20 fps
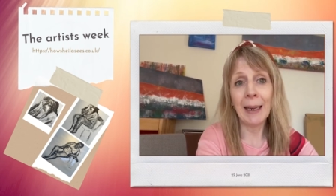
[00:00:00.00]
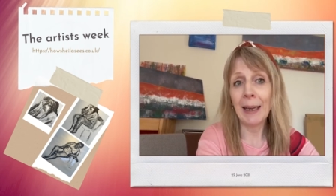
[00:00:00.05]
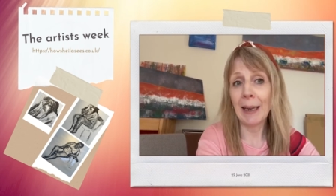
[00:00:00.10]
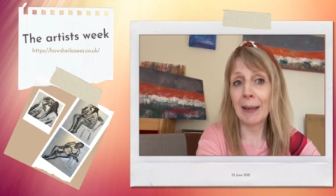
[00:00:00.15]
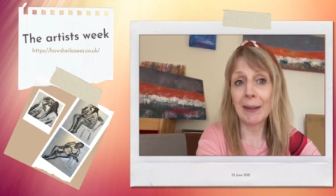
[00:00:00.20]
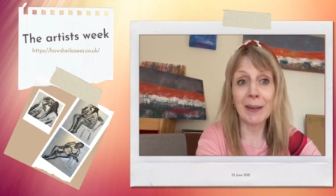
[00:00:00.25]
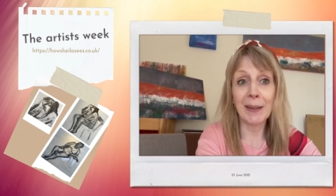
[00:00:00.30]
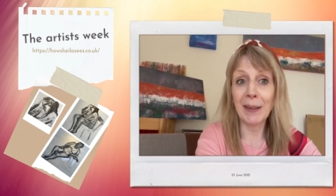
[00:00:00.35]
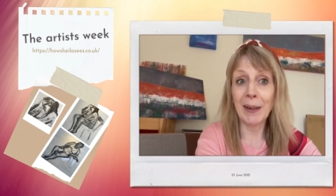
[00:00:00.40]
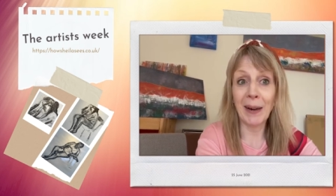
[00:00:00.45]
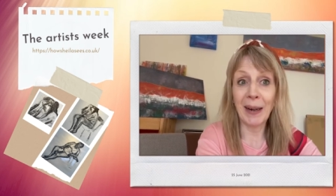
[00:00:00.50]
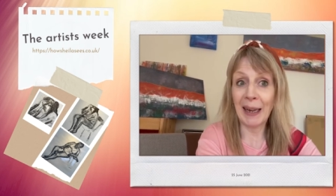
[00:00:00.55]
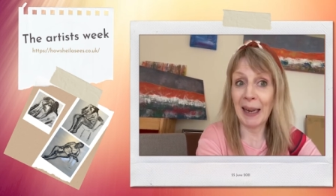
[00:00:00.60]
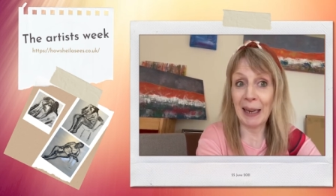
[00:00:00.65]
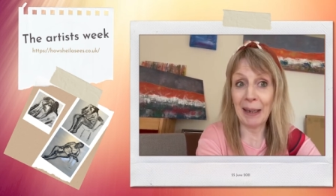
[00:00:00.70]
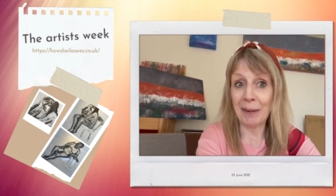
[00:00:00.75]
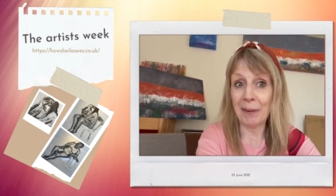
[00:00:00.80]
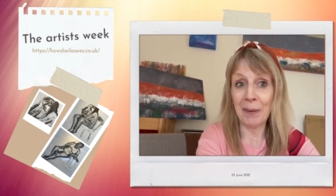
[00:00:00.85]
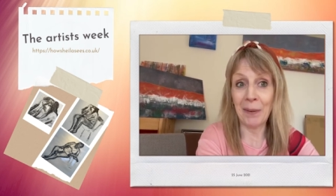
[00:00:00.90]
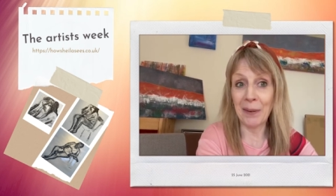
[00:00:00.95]
it'll start
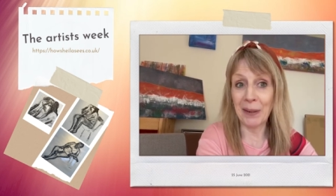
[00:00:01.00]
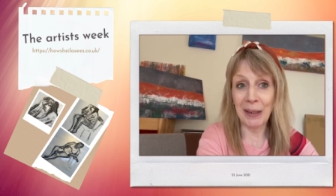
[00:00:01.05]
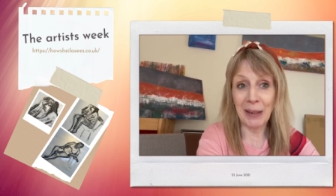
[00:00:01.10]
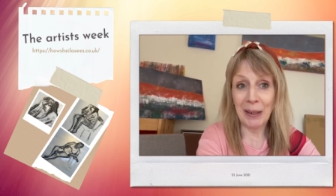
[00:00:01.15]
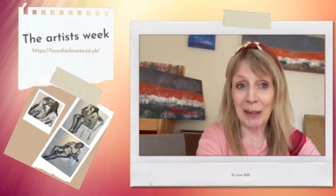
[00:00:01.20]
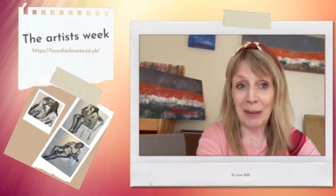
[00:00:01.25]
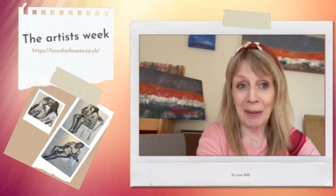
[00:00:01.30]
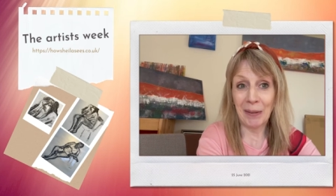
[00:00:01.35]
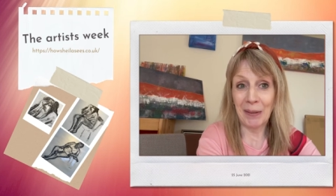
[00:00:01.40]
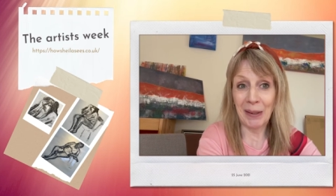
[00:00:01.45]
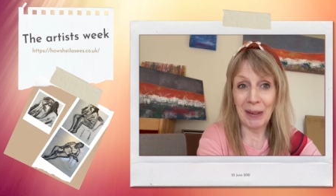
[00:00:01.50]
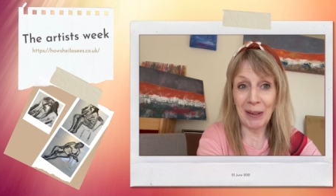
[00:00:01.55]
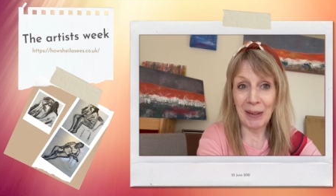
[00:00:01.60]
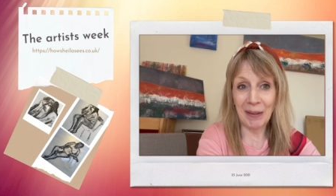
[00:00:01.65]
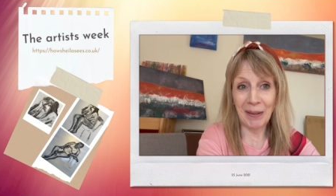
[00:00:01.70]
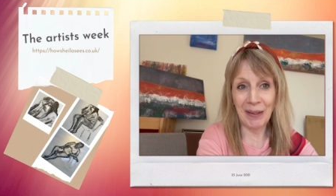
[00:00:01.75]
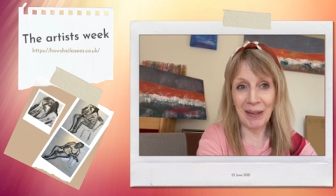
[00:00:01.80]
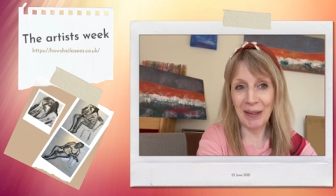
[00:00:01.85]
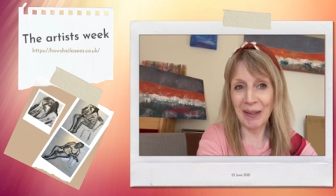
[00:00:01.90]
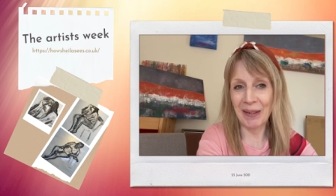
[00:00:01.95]
again in August, so it's
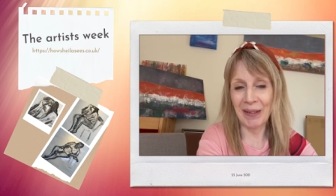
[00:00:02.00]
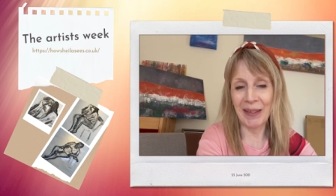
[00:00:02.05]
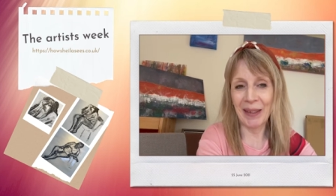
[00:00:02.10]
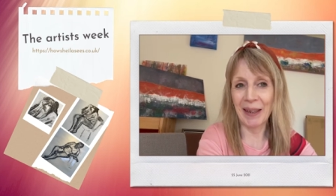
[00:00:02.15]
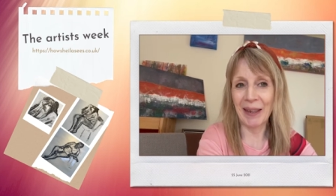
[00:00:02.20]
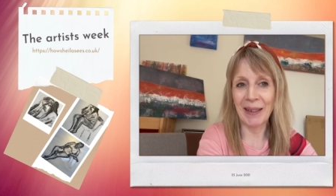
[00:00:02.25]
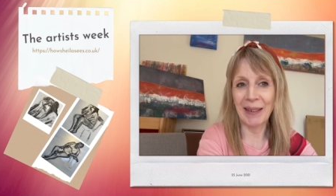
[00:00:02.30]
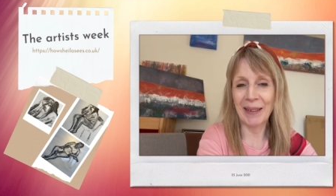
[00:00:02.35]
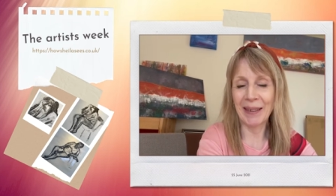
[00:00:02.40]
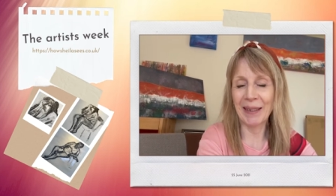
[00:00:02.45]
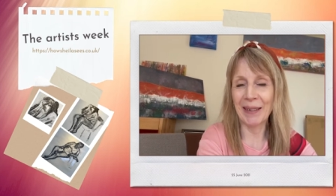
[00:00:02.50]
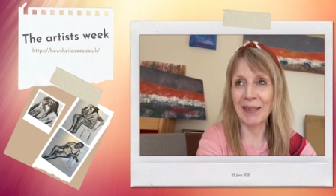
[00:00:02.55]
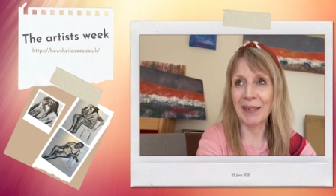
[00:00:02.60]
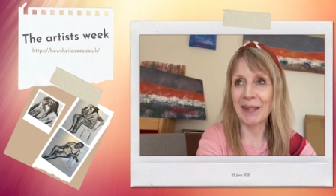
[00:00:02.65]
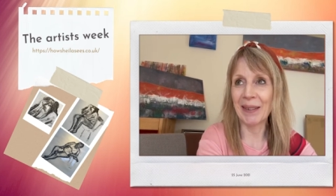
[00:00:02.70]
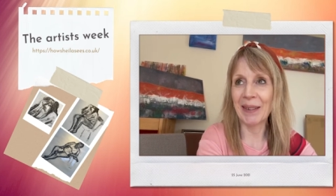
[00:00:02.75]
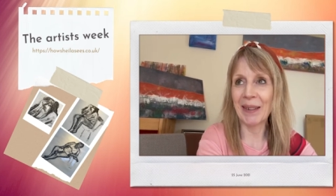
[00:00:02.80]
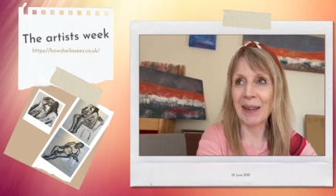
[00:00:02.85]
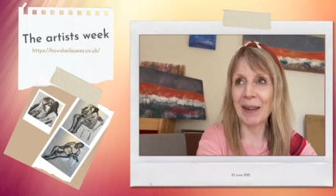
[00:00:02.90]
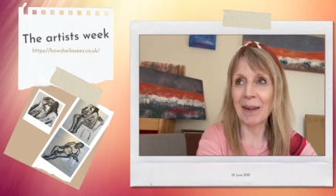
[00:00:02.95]
not not that
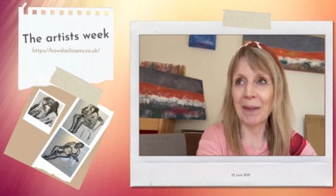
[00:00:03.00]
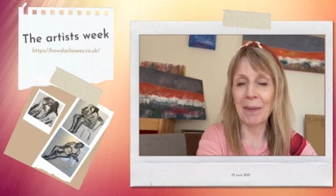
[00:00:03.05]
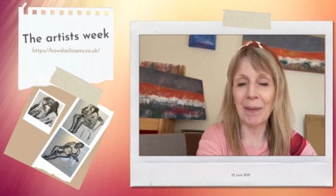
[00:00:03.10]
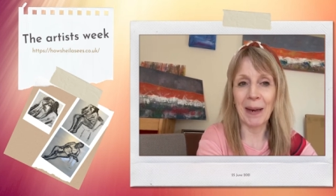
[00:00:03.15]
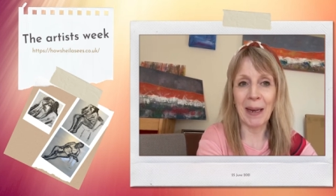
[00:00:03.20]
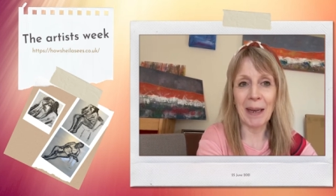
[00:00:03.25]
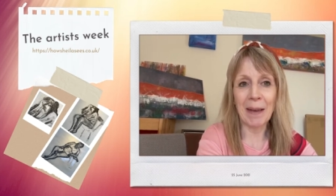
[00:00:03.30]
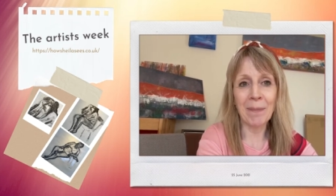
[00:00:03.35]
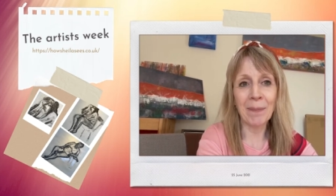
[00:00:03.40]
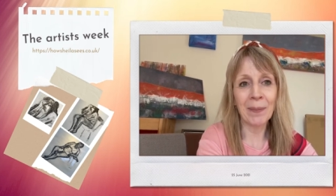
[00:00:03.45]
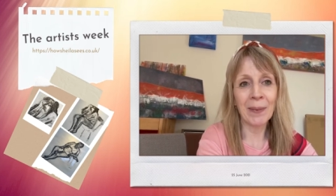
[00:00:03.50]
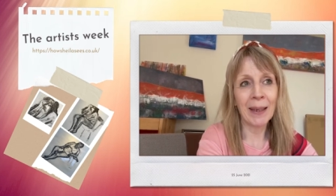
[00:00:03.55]
long away.